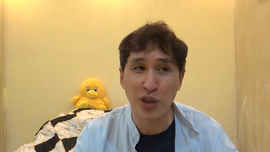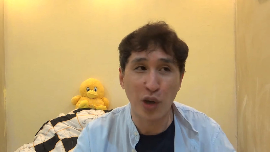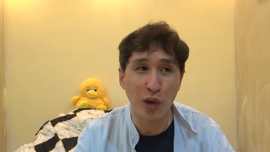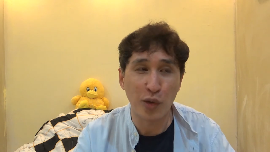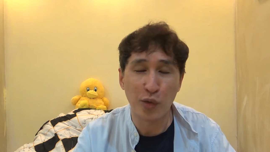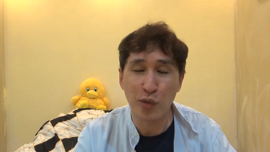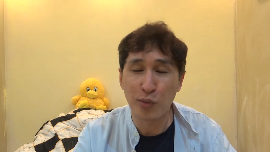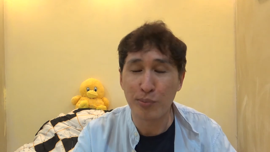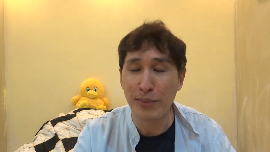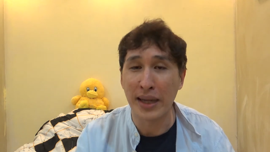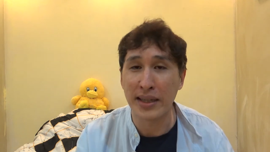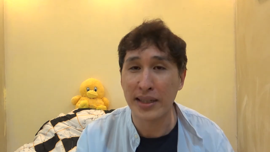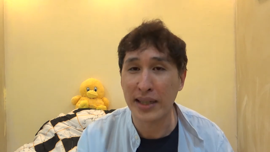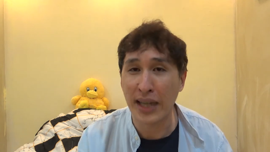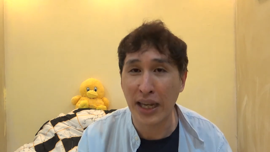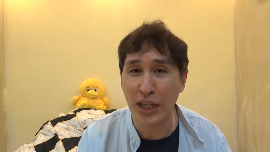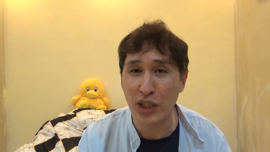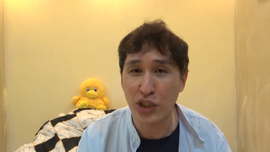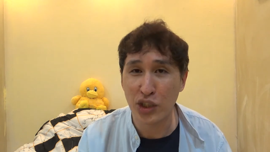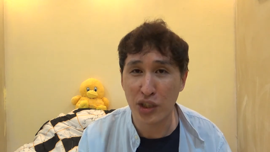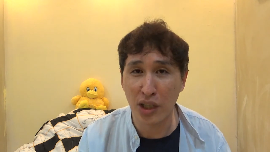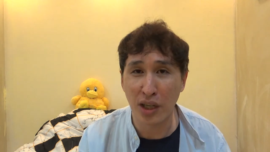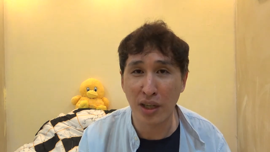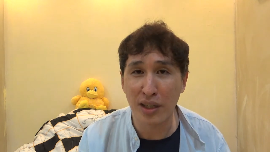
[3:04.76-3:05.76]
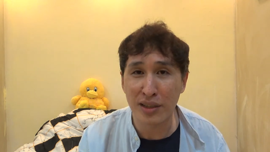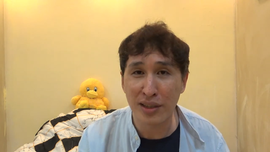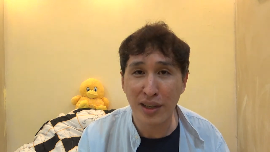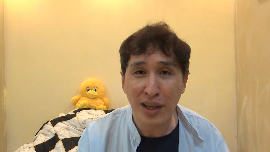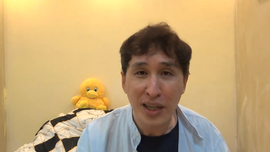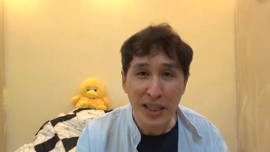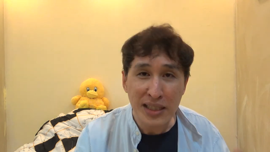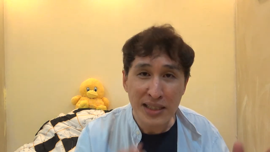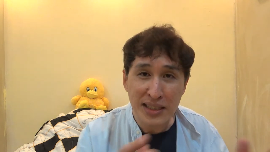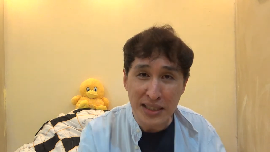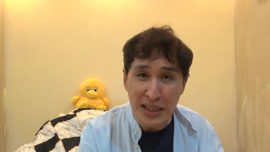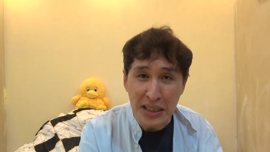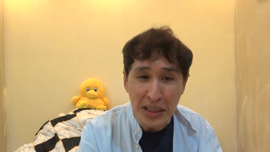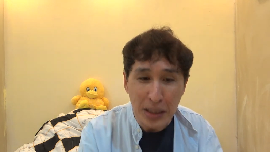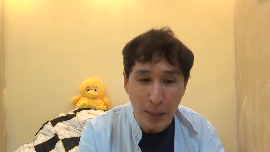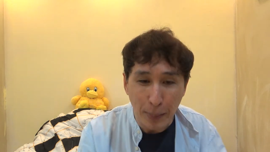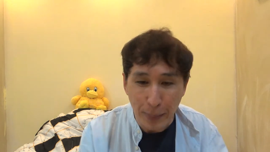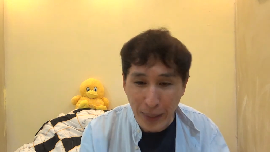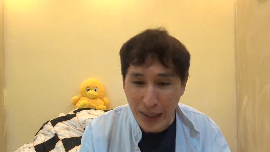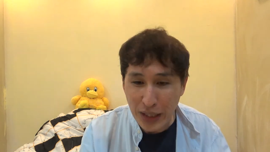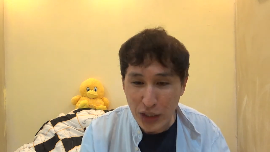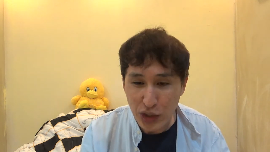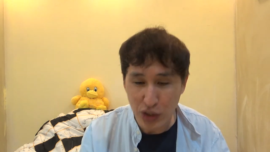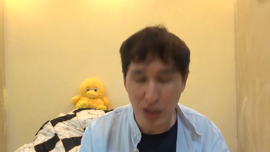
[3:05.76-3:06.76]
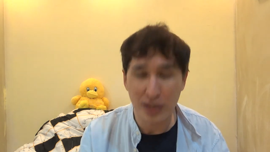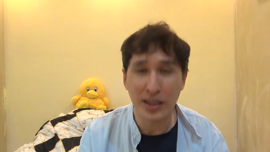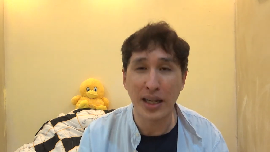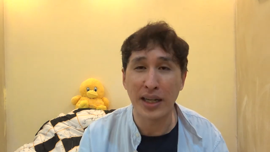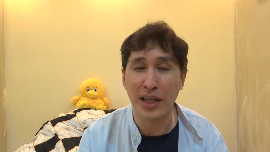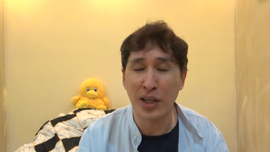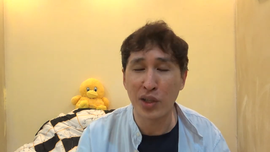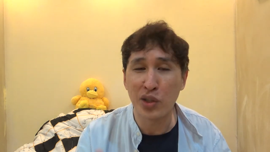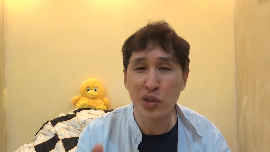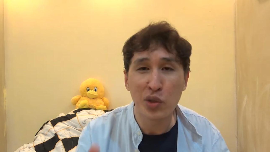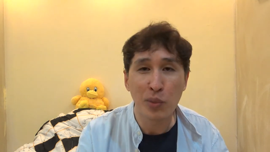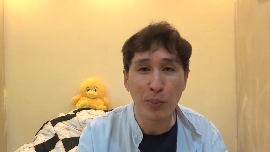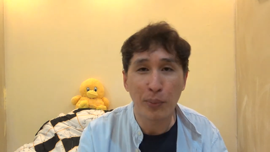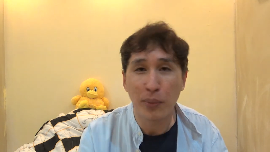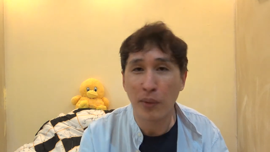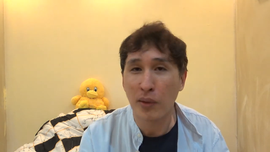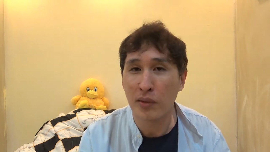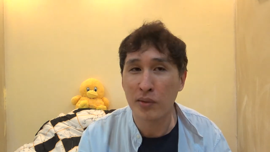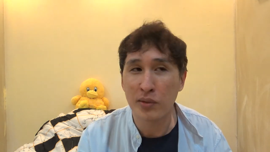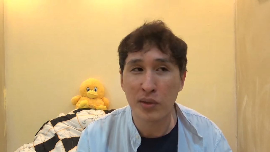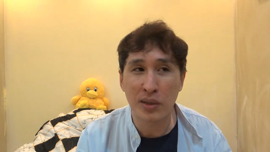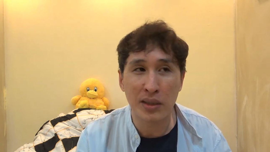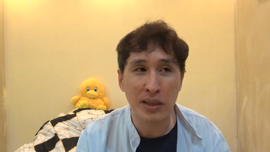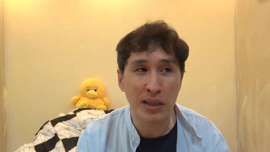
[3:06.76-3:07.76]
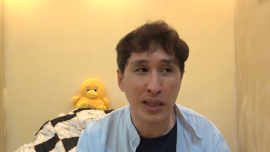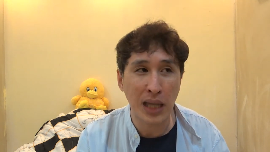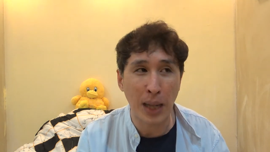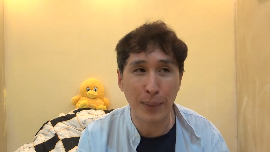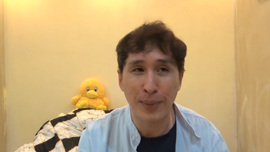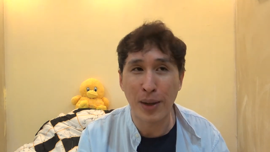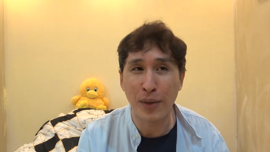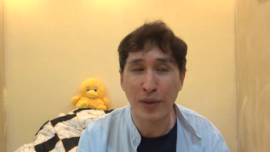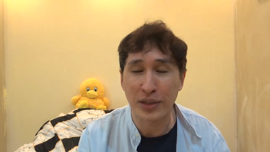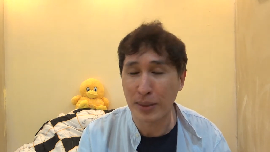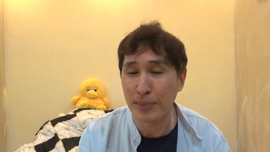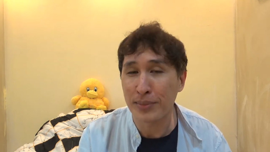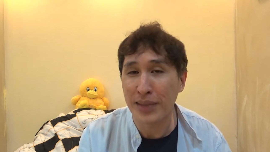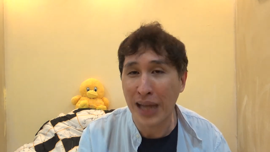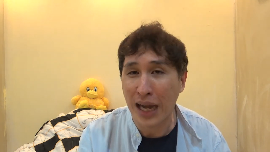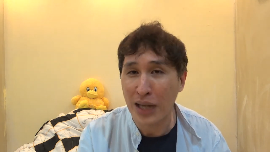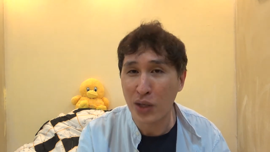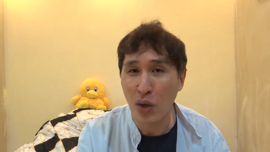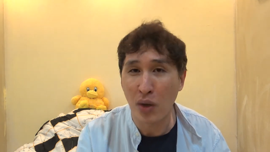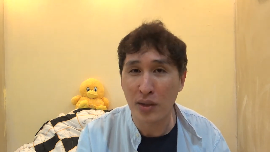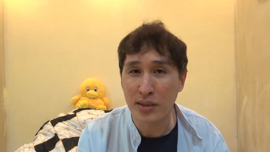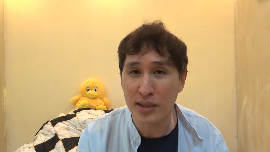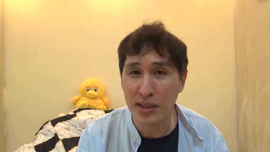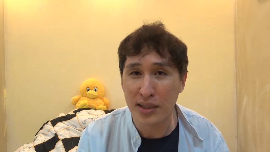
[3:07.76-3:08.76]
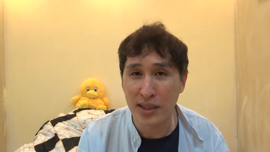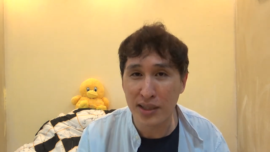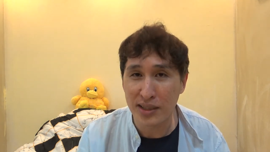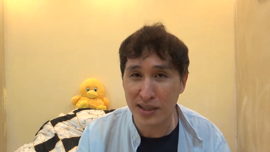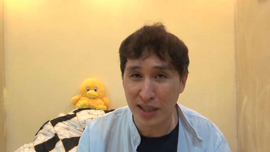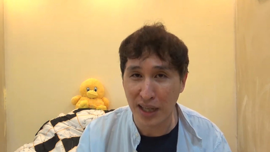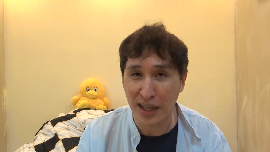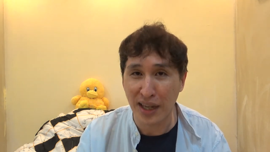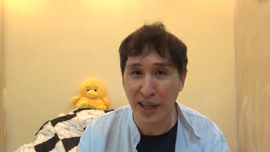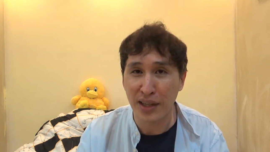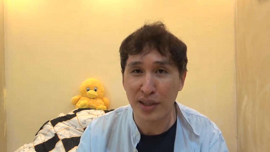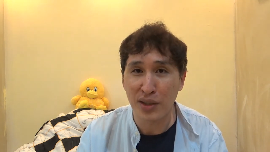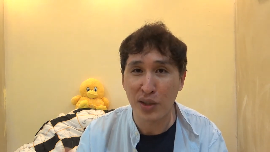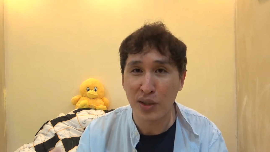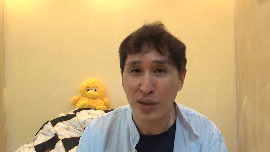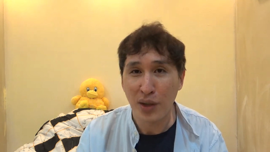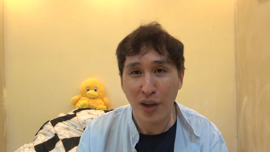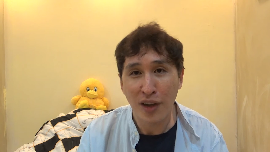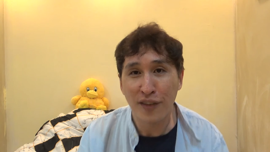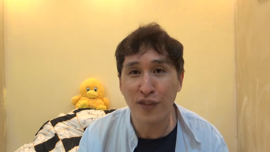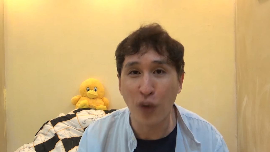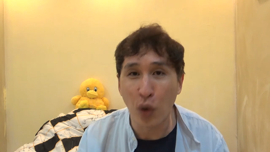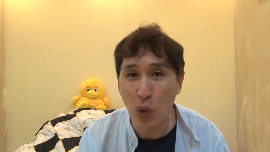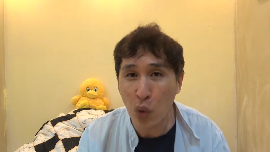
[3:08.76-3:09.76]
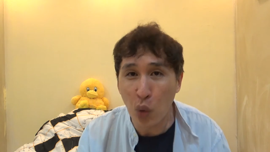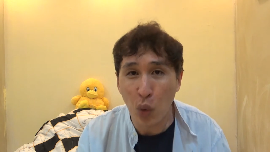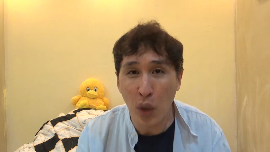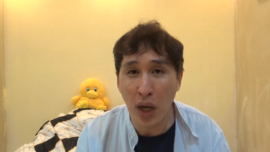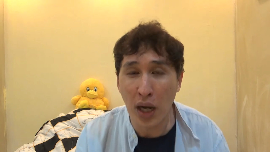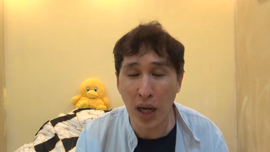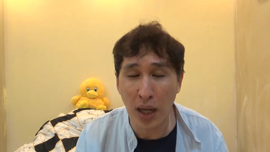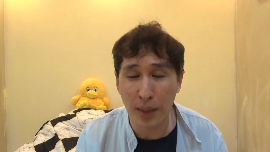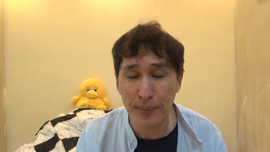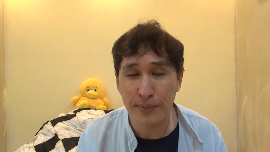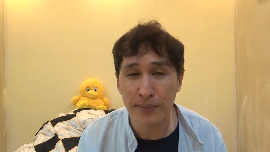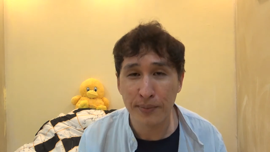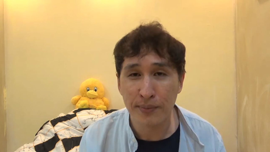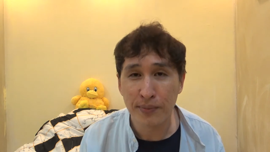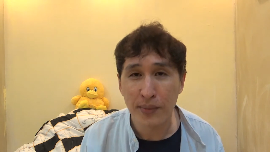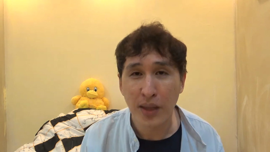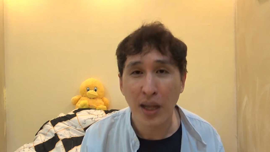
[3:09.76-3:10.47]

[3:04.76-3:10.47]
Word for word: of medication, seeing the patient and then come out with some diagnosis and follow up.